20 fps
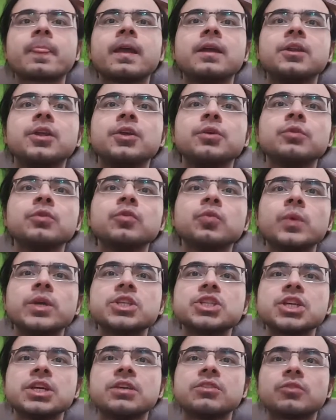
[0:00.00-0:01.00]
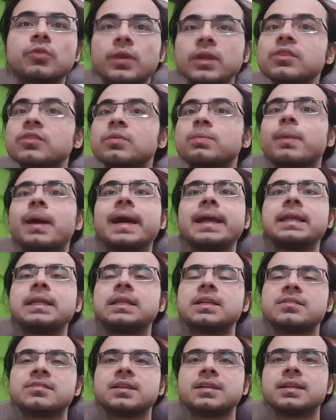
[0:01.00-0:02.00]
news, which is Chris Pine
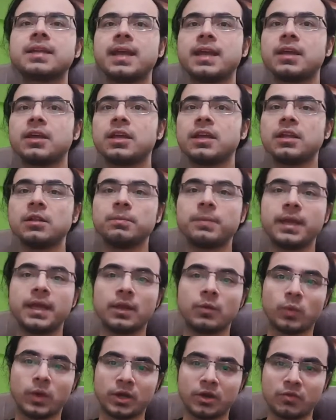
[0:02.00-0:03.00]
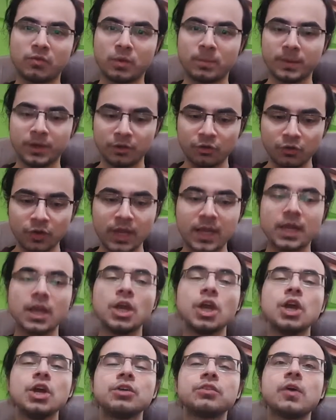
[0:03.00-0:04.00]
doesn't think he'll be in Wonder Woman 3.
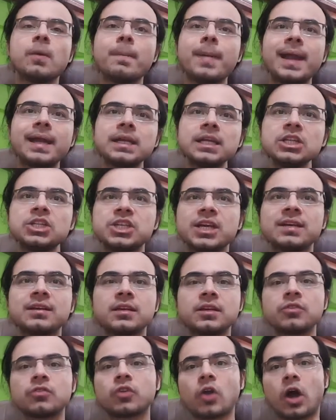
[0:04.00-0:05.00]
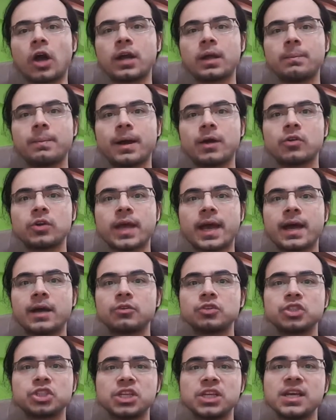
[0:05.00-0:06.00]
So Patty Jenkins talked about
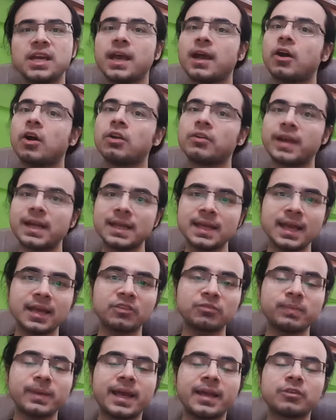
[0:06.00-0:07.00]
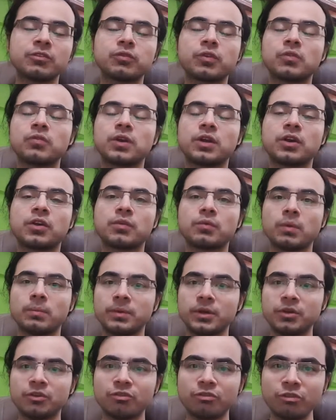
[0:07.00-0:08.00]
how she already has plans for Wonder
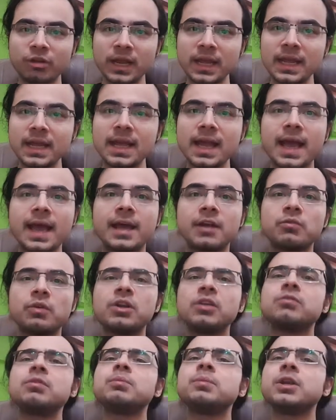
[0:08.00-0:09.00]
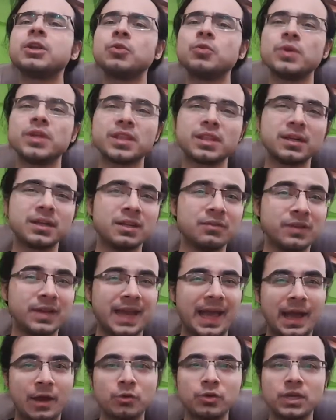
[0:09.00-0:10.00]
Woman 3, and Wonder Woman 2 isn't
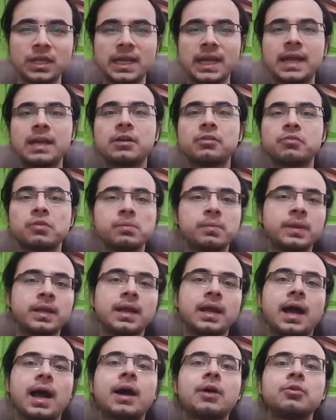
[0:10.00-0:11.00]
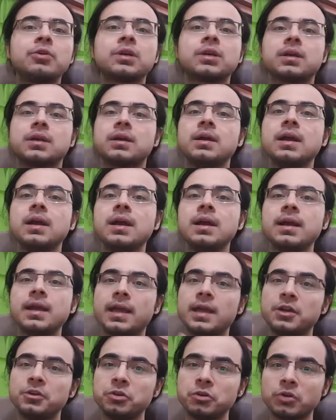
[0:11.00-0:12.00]
even out yet. It will be out
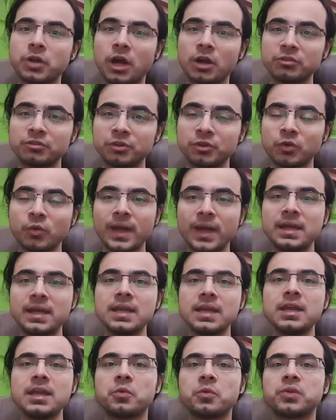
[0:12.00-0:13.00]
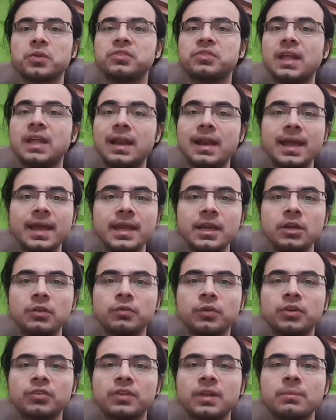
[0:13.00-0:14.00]
in 2020. It was
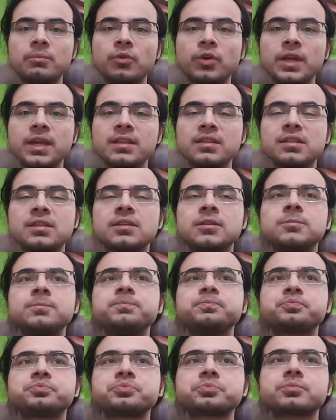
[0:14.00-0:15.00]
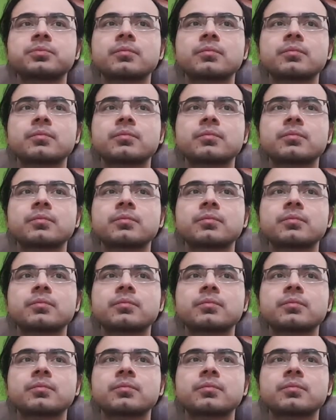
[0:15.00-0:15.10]
delayed for some reason.